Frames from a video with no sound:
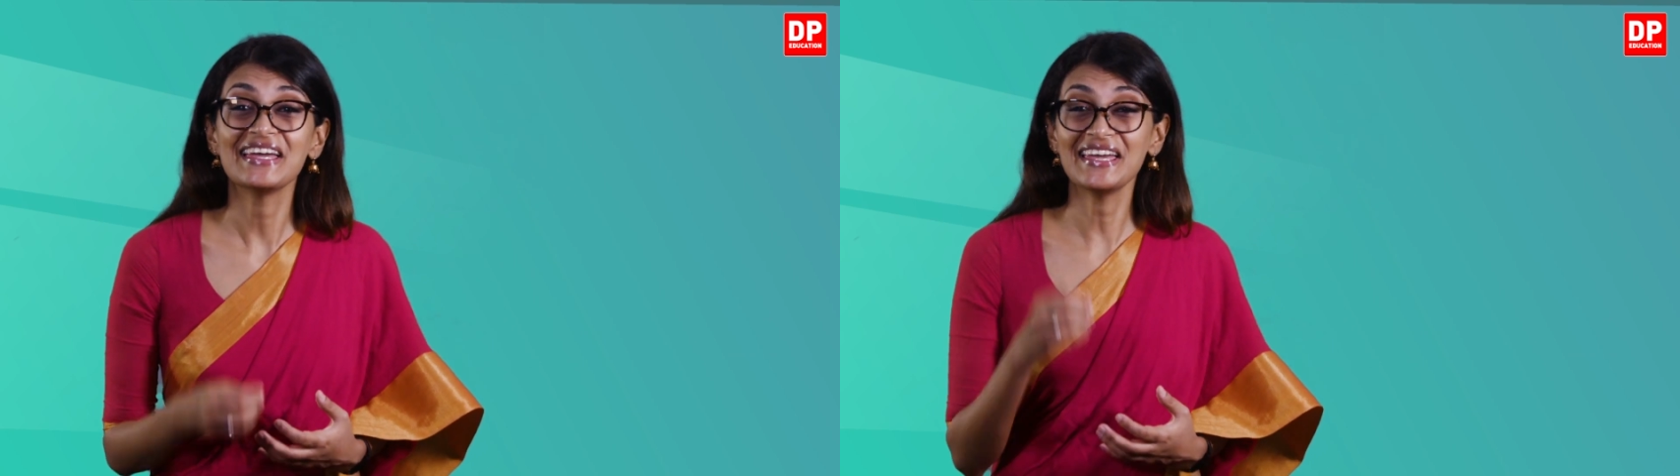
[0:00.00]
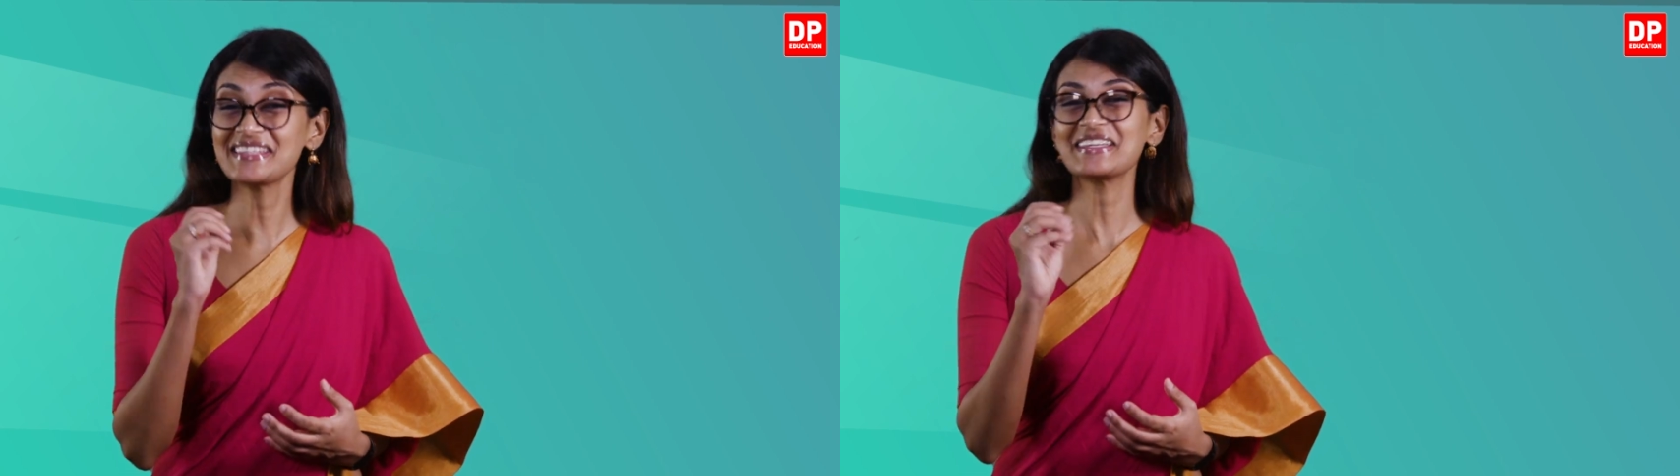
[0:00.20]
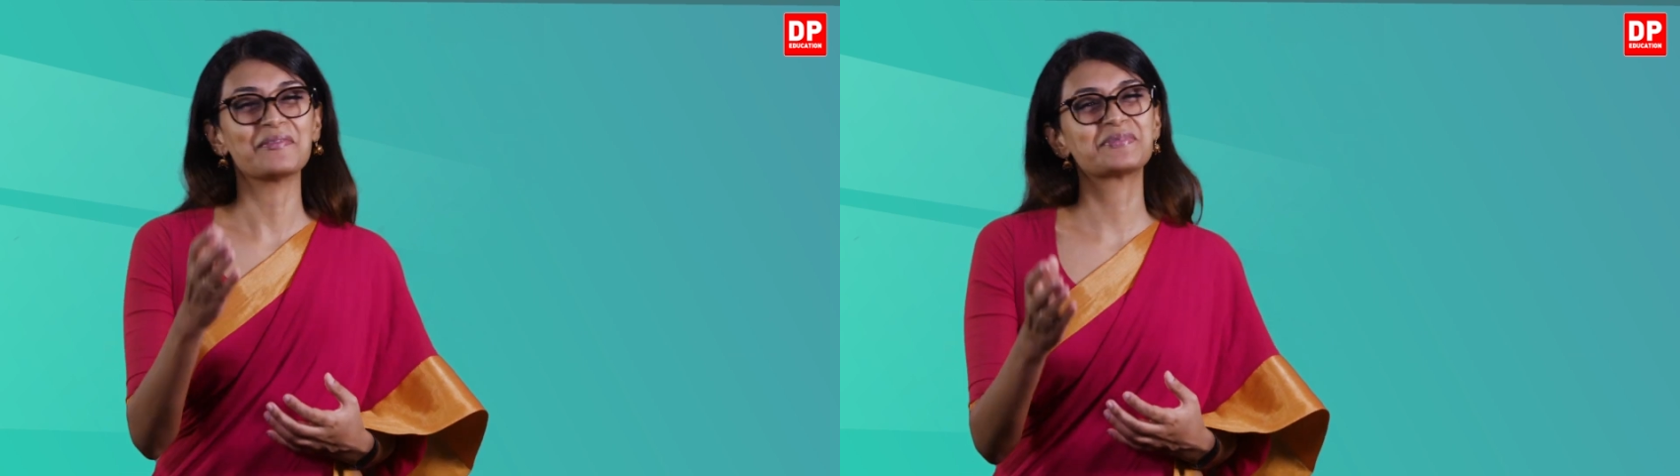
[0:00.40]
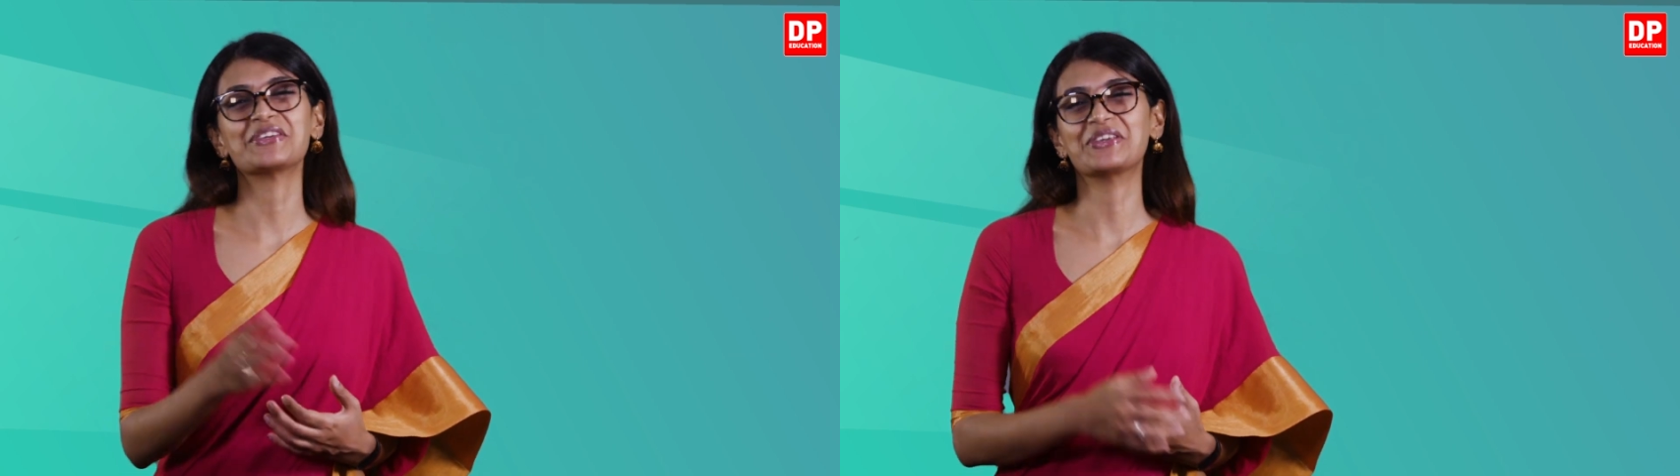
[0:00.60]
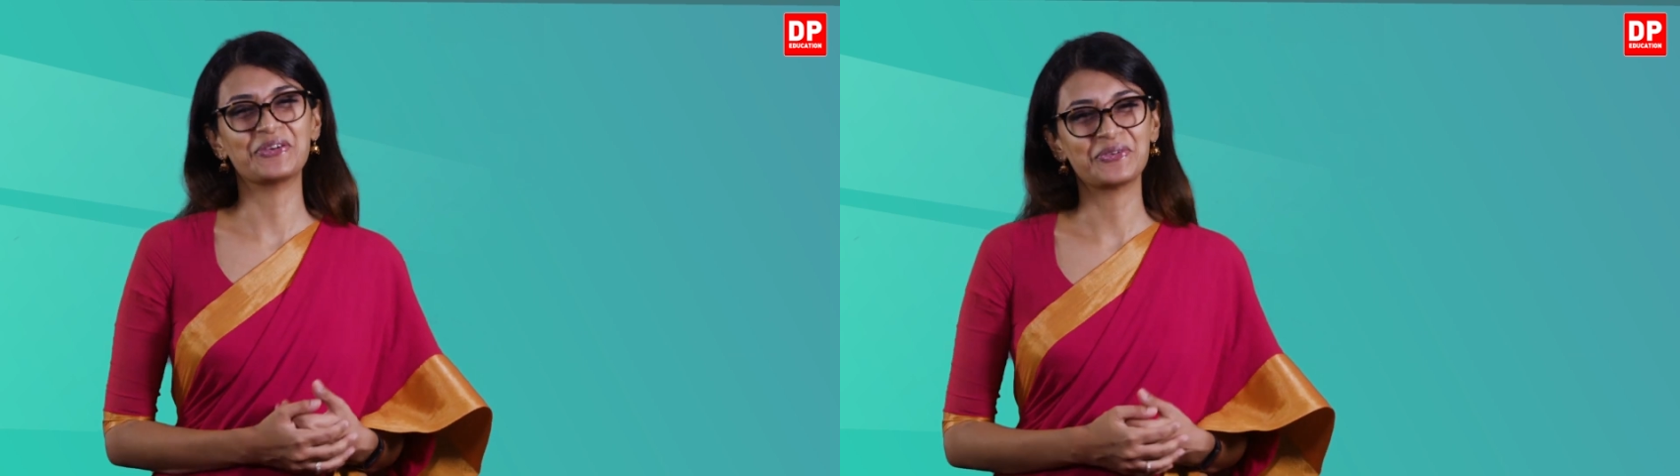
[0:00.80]
It's up
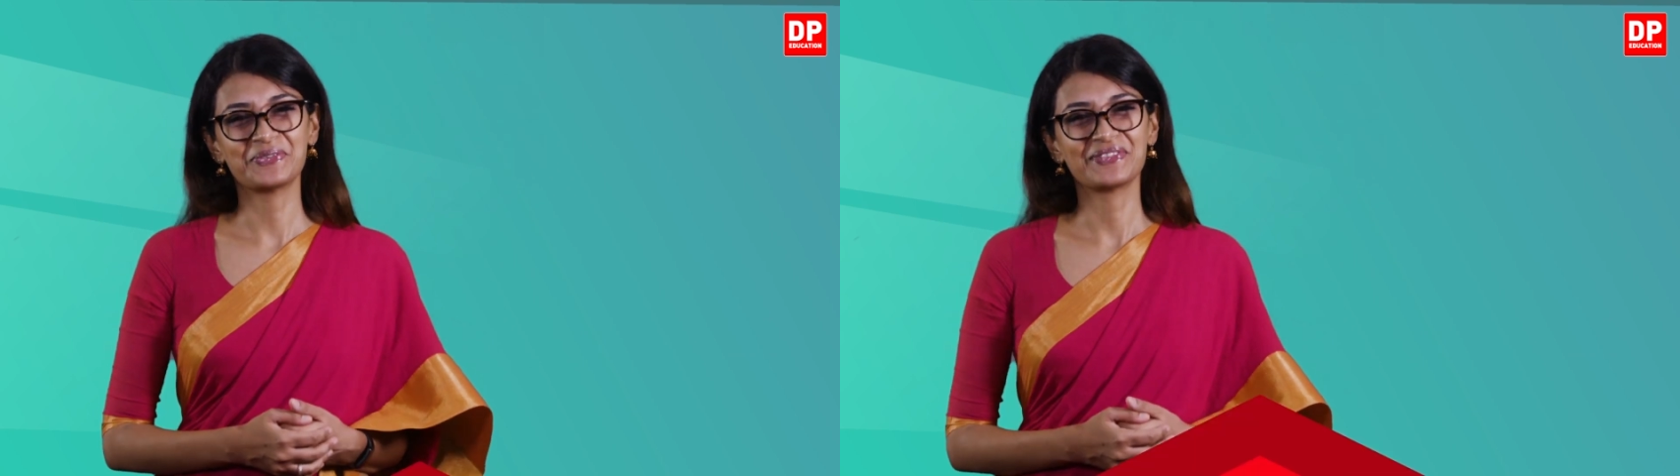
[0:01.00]
to you.